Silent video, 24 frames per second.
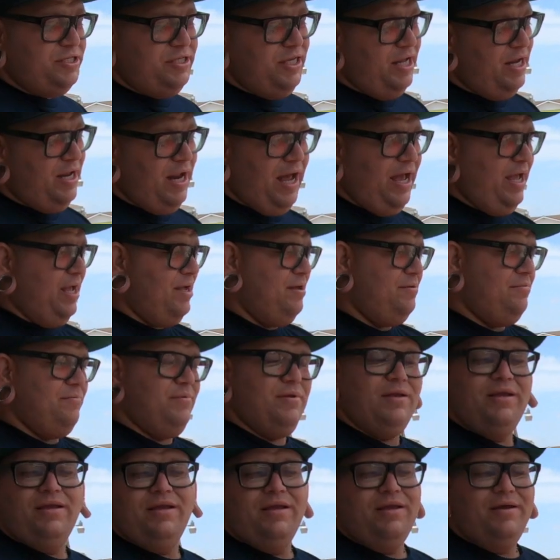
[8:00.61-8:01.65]
did like
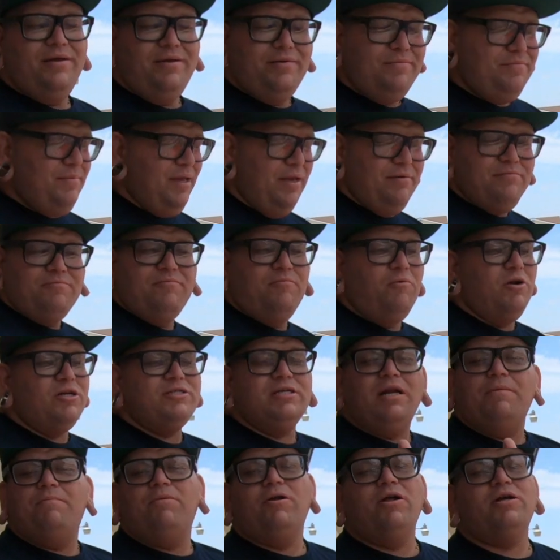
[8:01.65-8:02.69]
he works
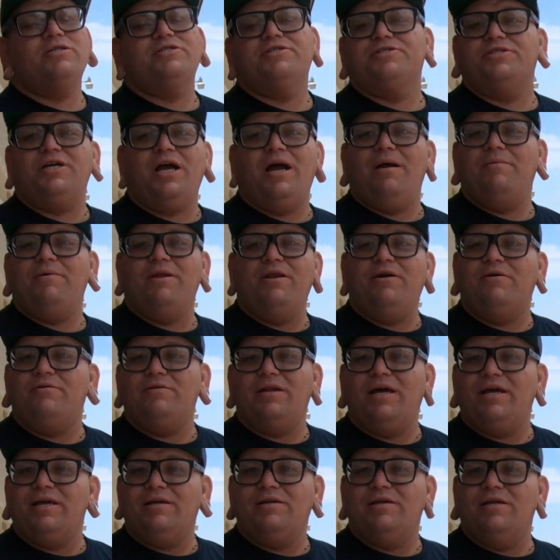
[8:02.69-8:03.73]
at a production shop, you know,
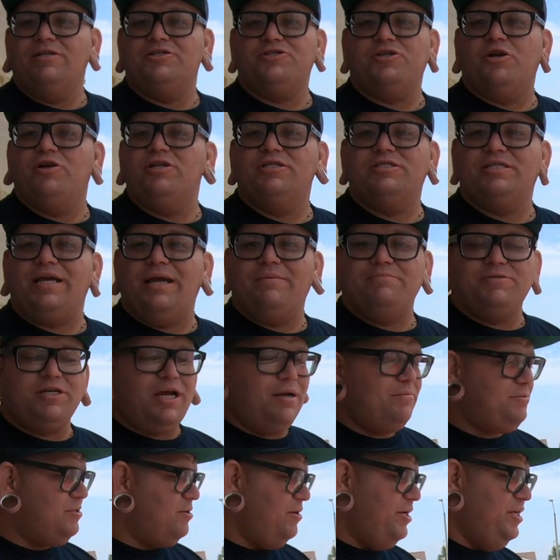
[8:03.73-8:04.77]
like yeah. insurance type
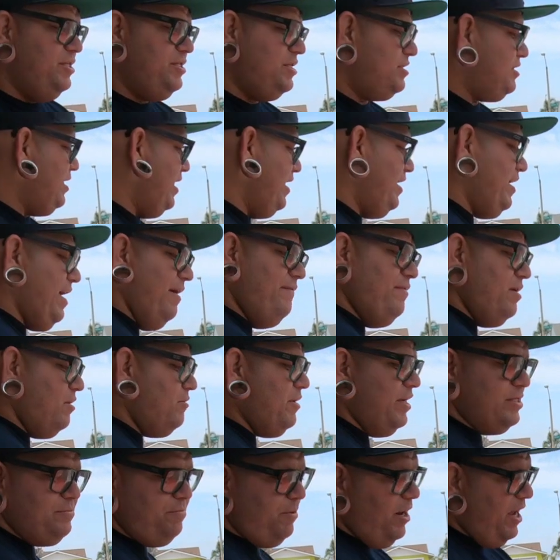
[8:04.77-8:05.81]
job. So he just like gave it a
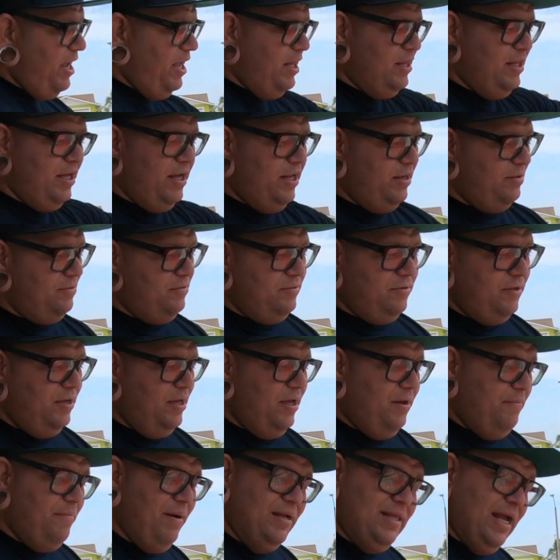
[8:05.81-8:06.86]
quick spray and then
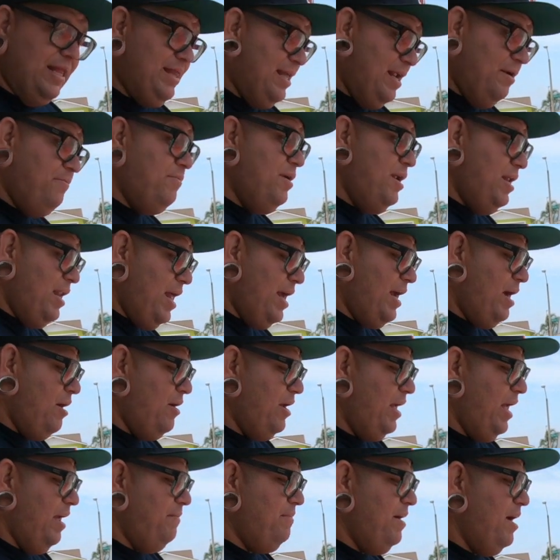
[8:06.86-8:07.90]
my dad didn't really like how
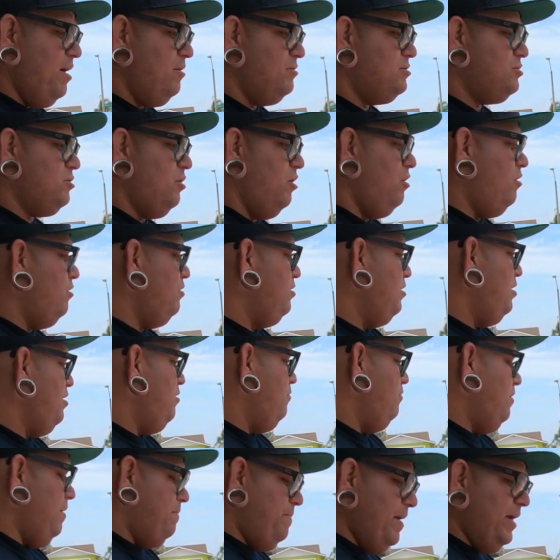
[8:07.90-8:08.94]
it came out. So
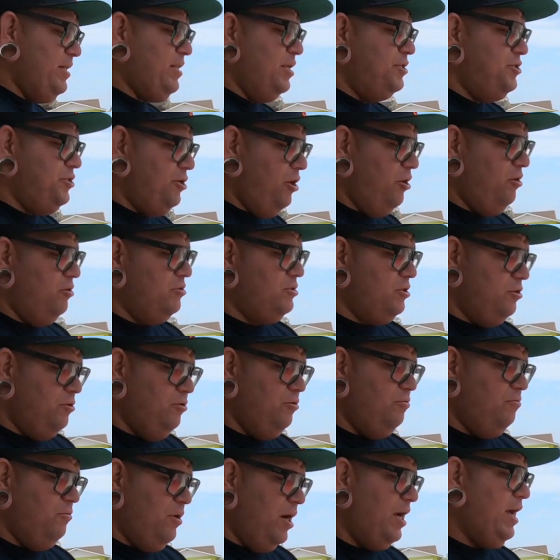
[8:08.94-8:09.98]
we picked and chose who
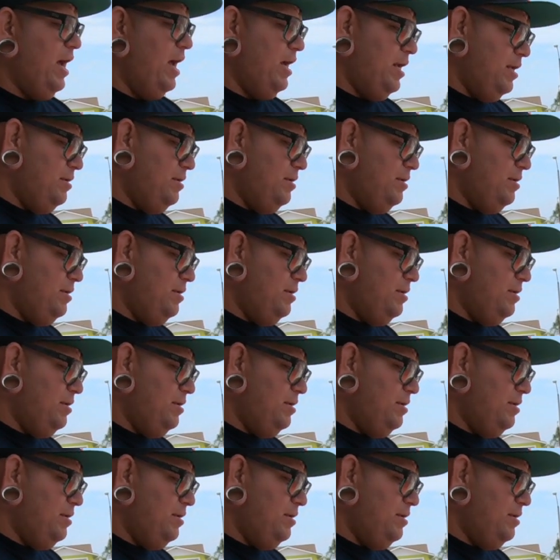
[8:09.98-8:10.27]
what got